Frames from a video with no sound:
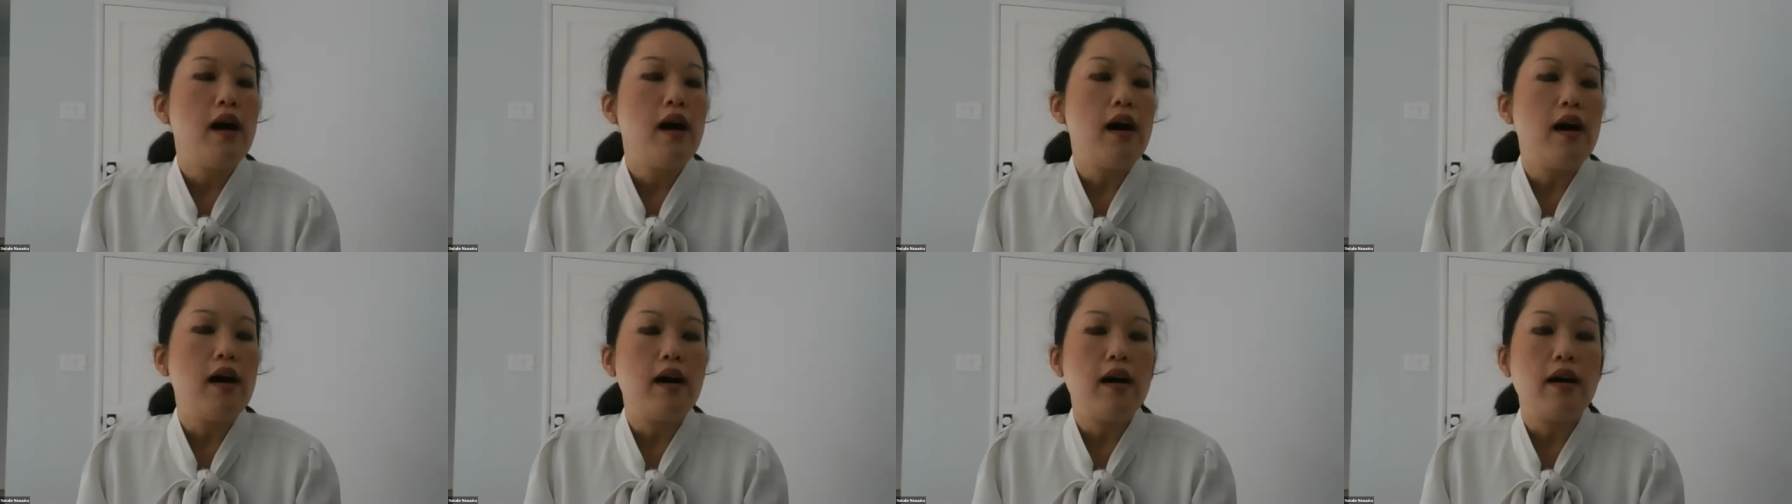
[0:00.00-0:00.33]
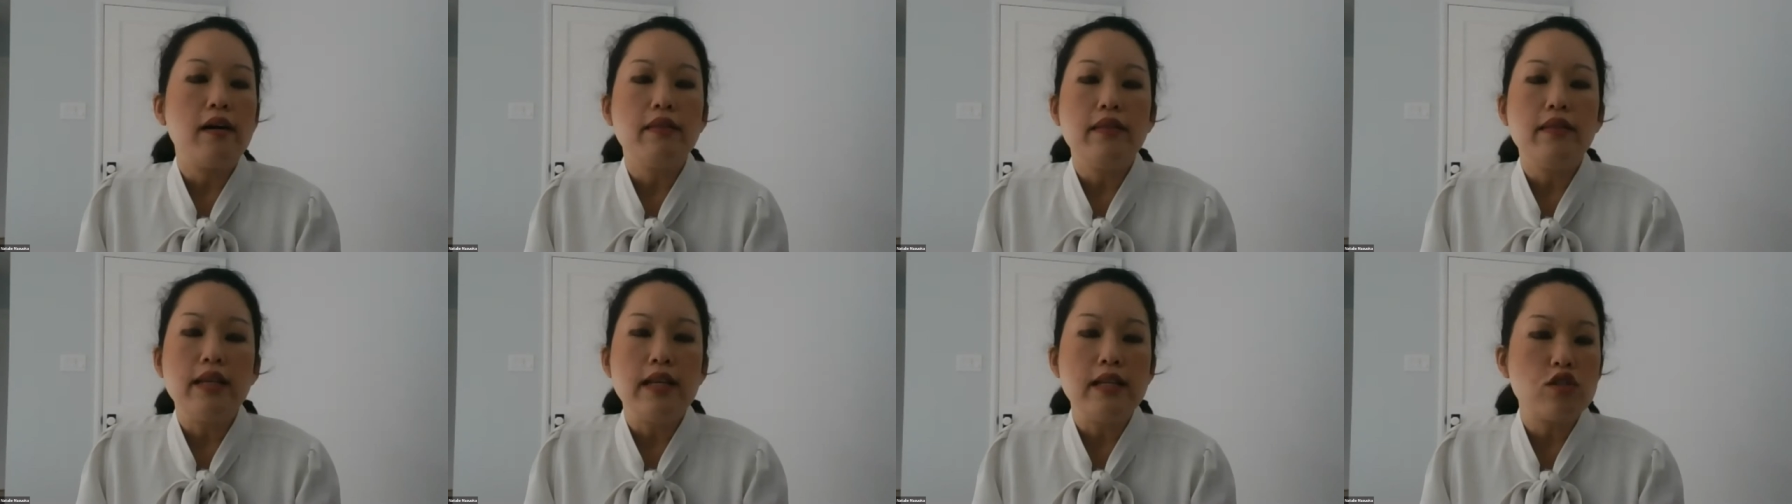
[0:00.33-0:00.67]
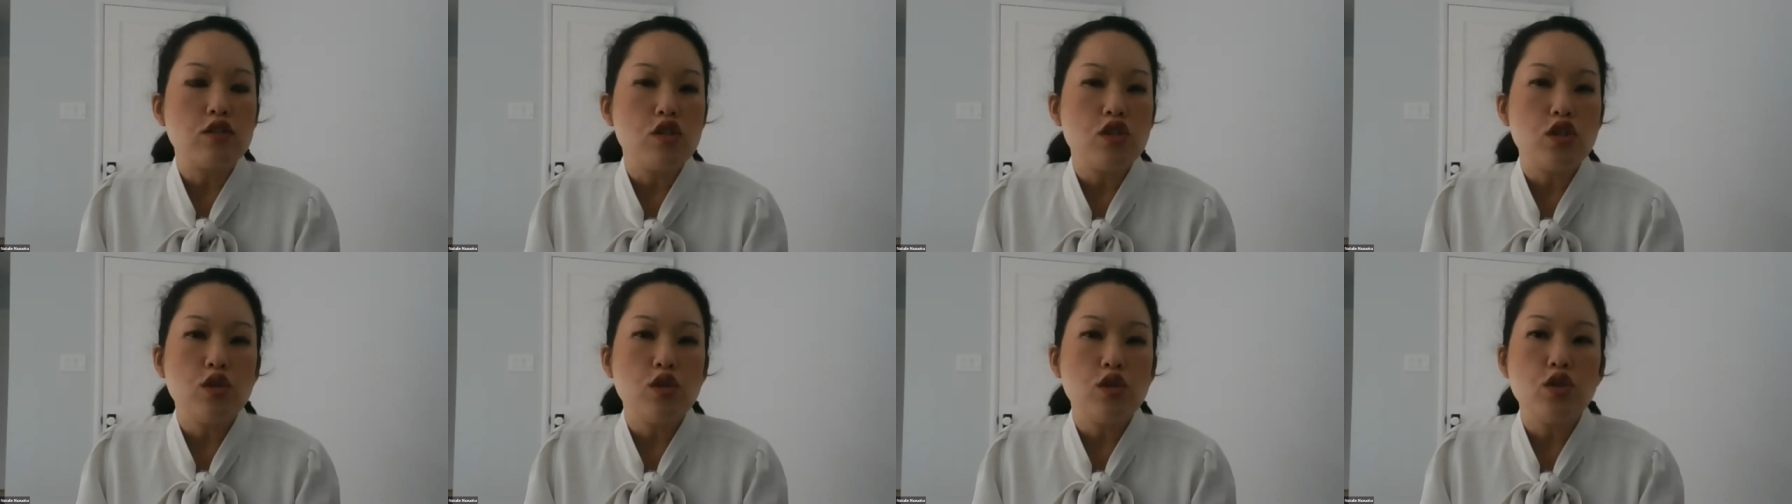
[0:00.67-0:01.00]
uh,
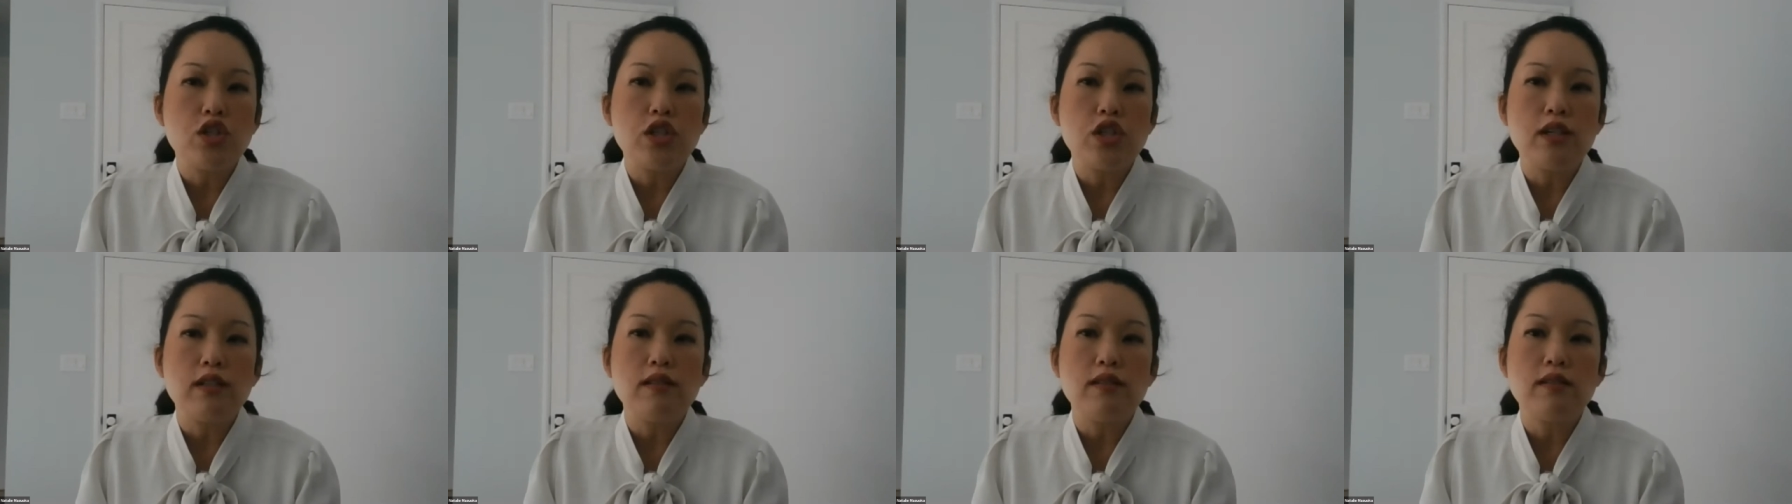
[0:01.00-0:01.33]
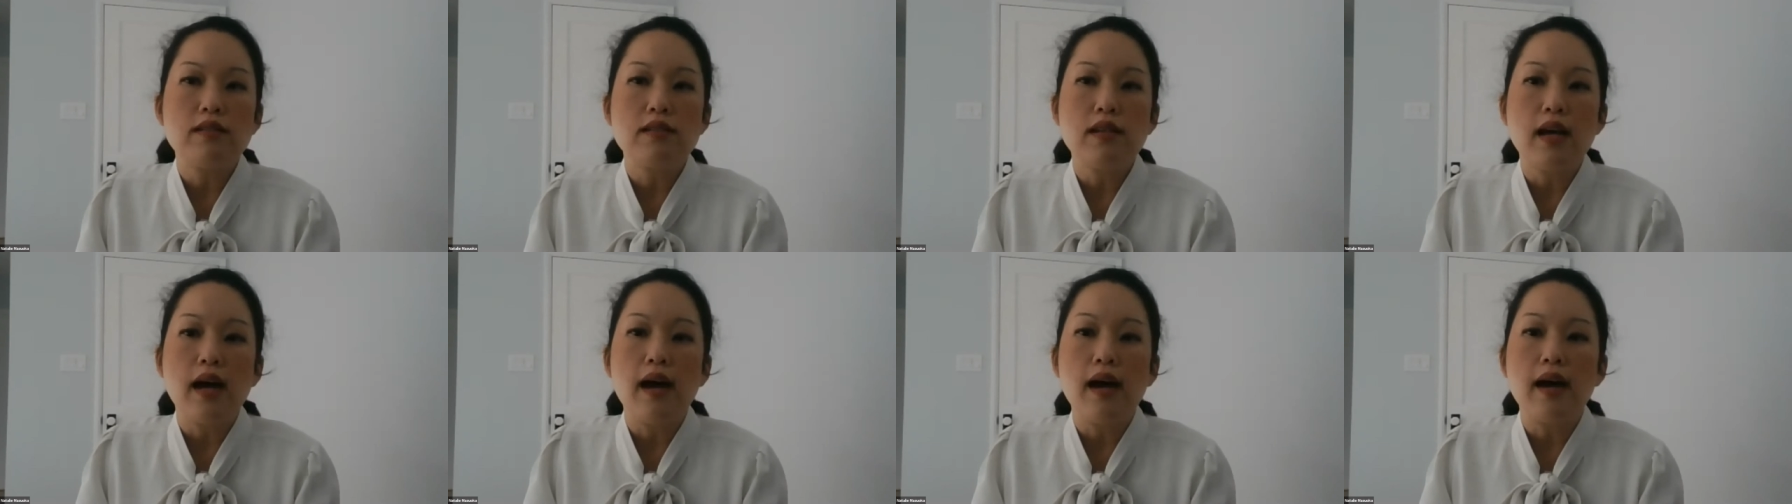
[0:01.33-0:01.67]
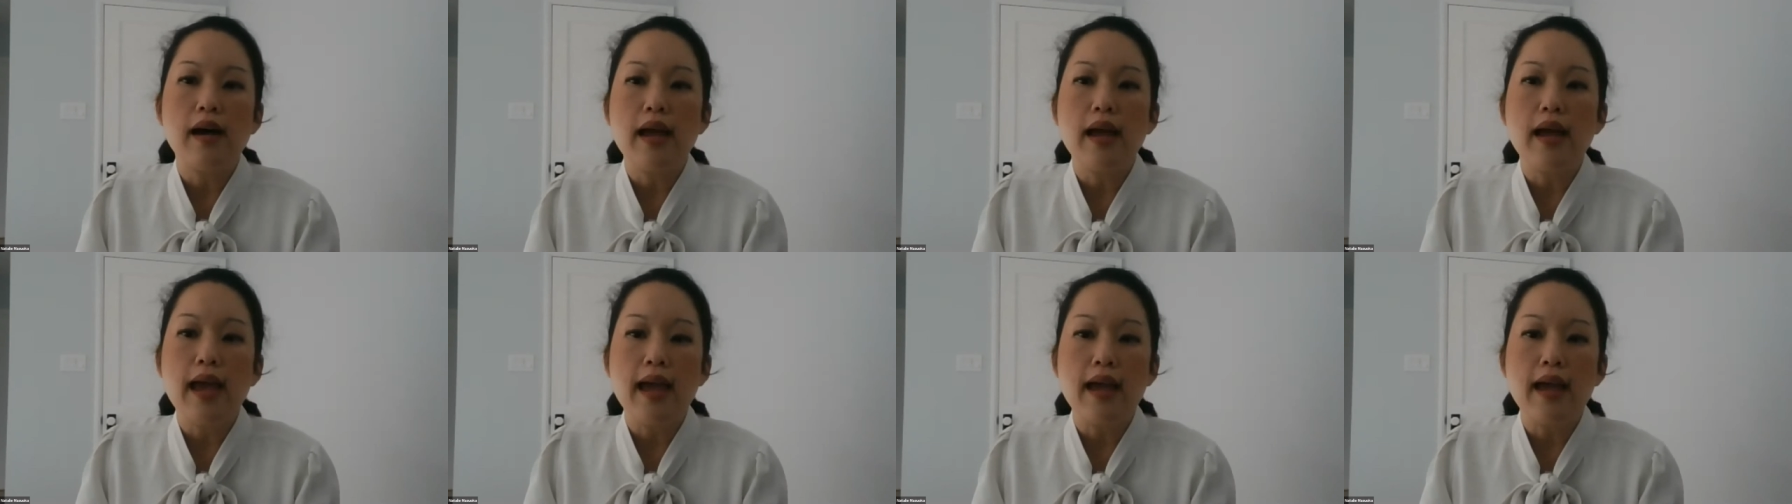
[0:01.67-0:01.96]
institutions, uh,